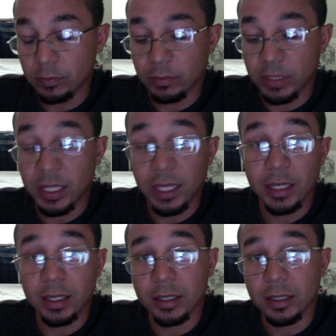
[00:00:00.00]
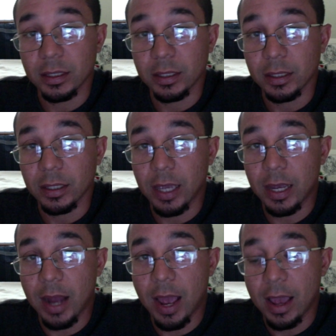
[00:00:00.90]
think and
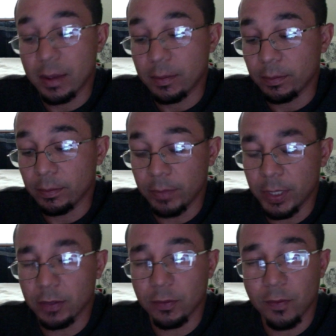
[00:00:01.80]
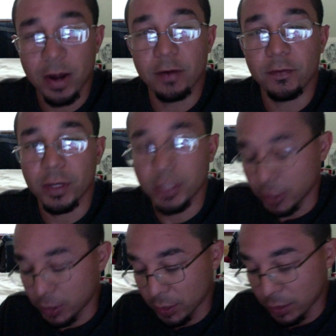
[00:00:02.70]
not be aware of all this
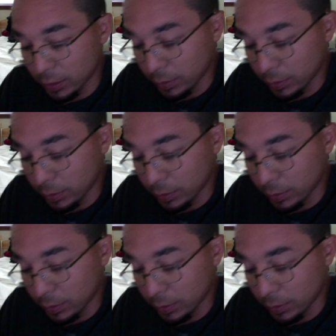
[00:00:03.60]
shit.